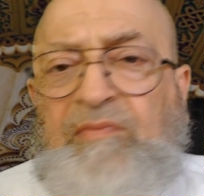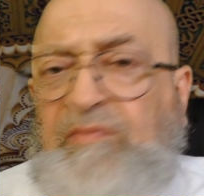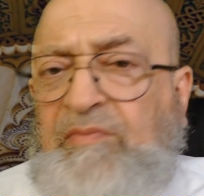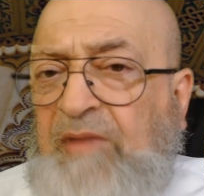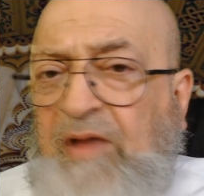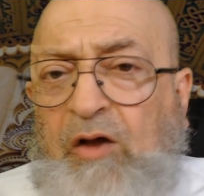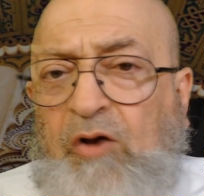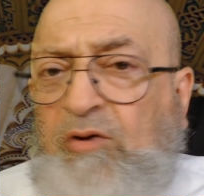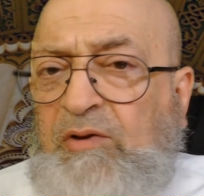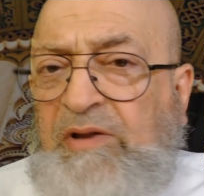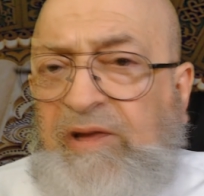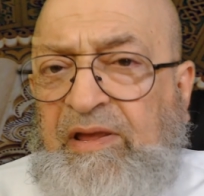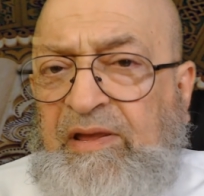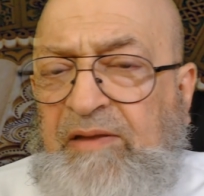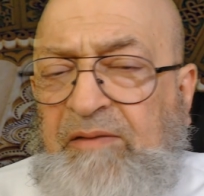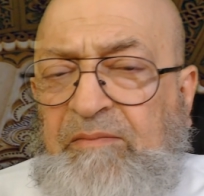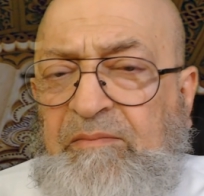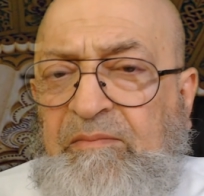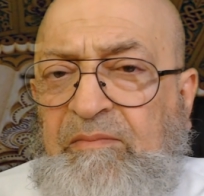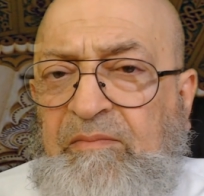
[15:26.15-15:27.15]
Not only
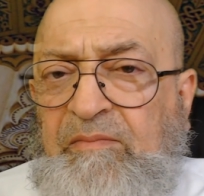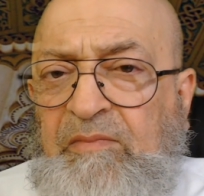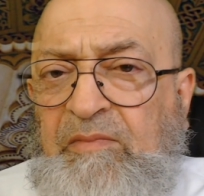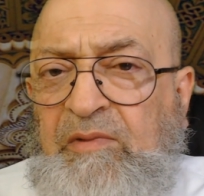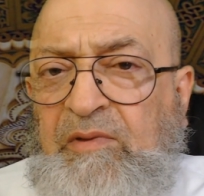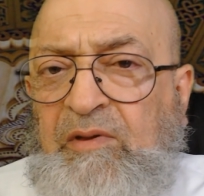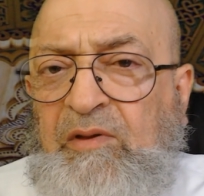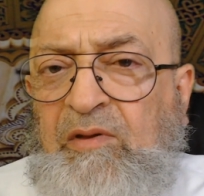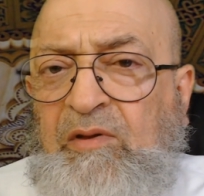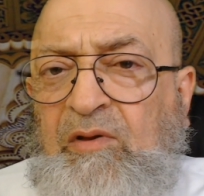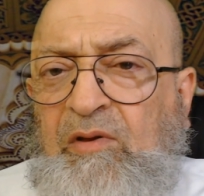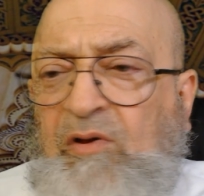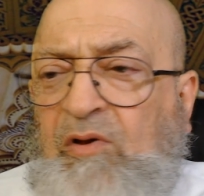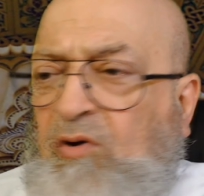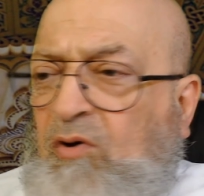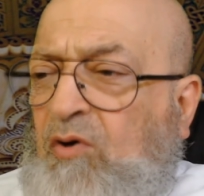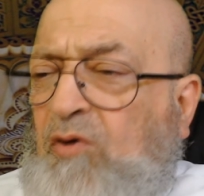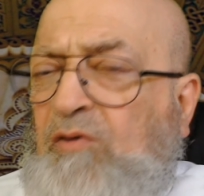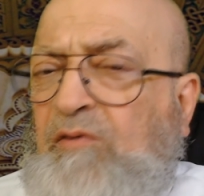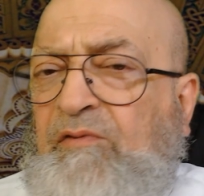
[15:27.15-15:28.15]
him,
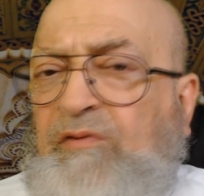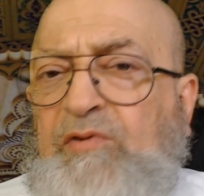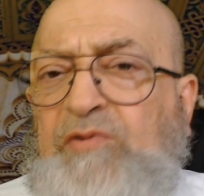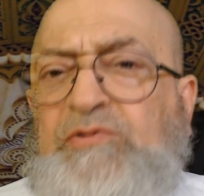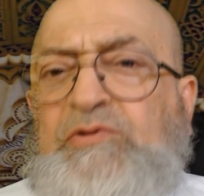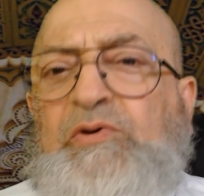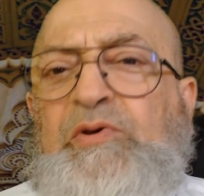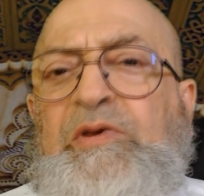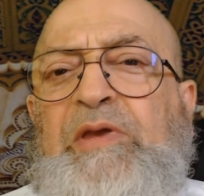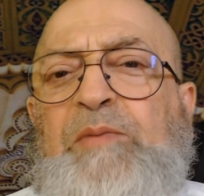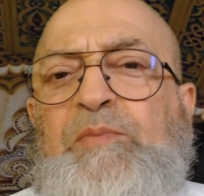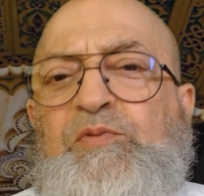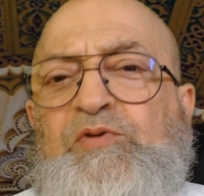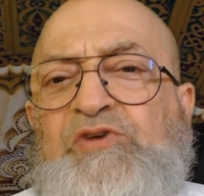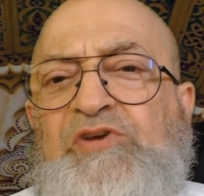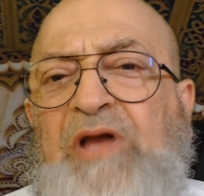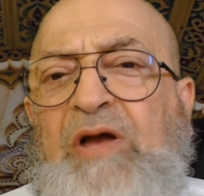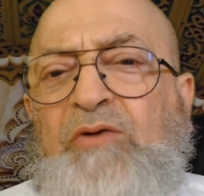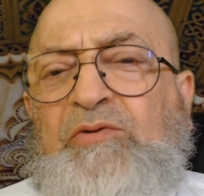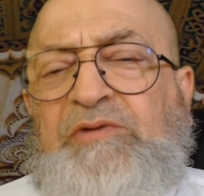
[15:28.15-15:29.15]
all of those who keep
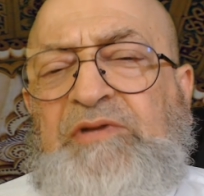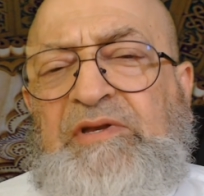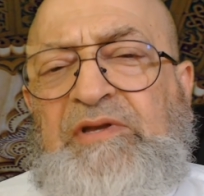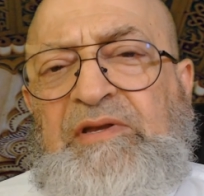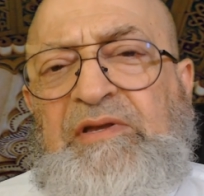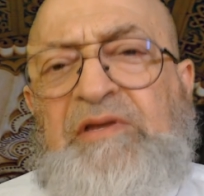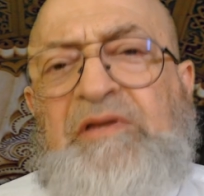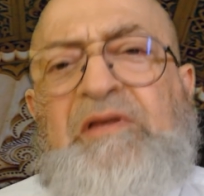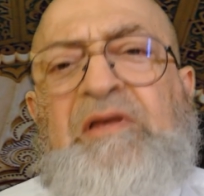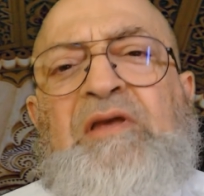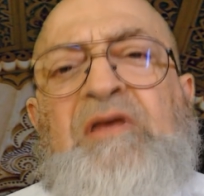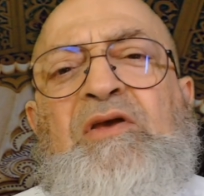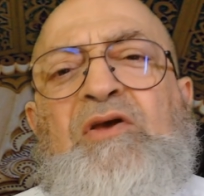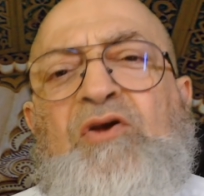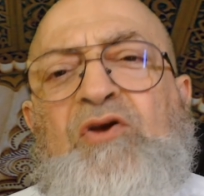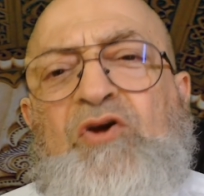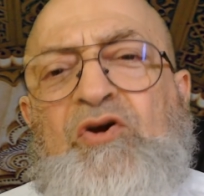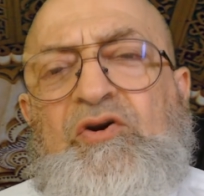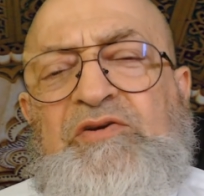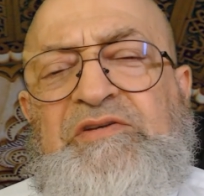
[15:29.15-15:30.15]
shouting,
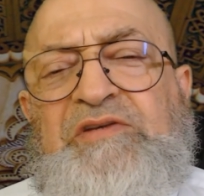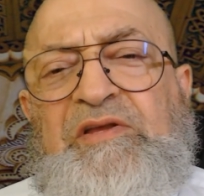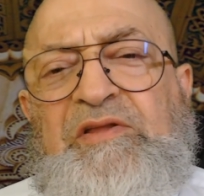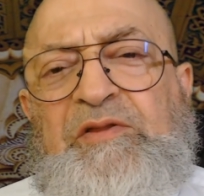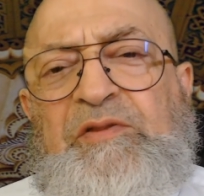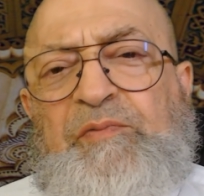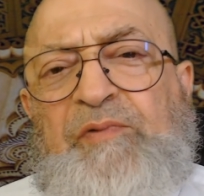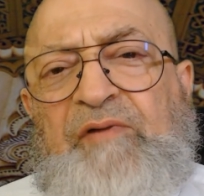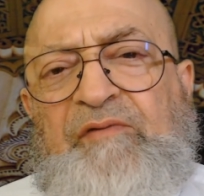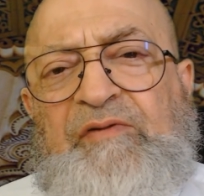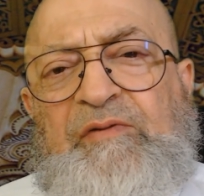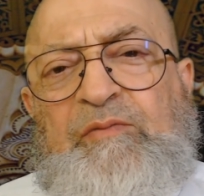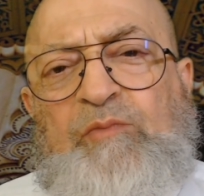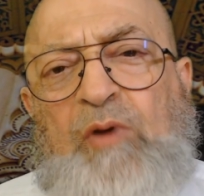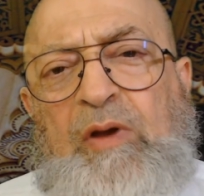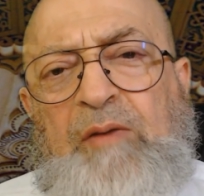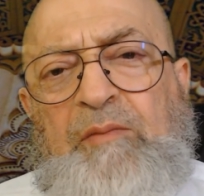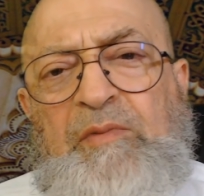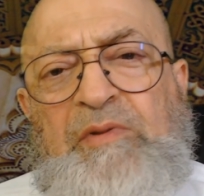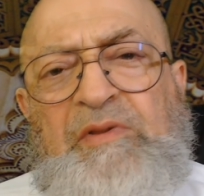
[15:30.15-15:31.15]
cursing the Prophet
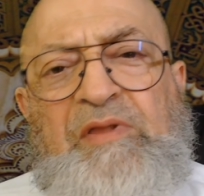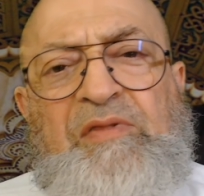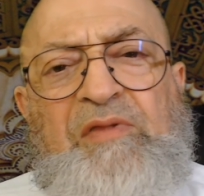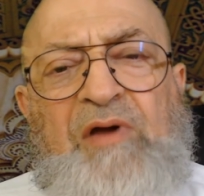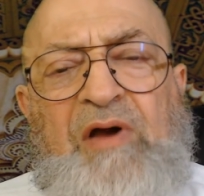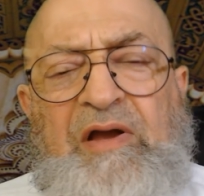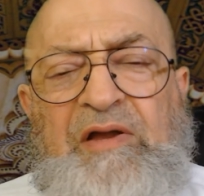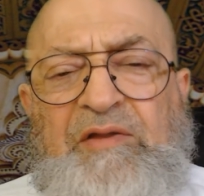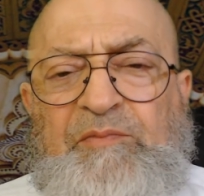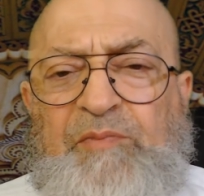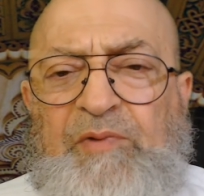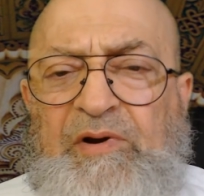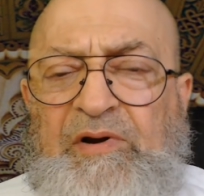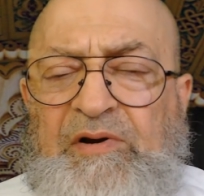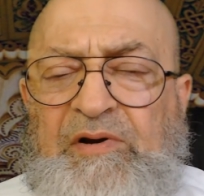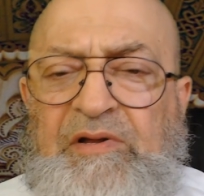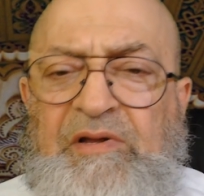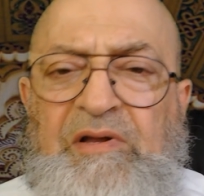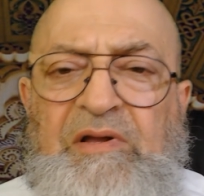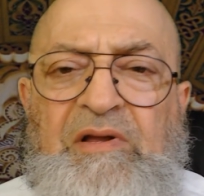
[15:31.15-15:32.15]
Muhammad in the Hyde
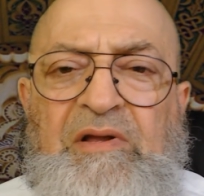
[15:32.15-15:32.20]
Park.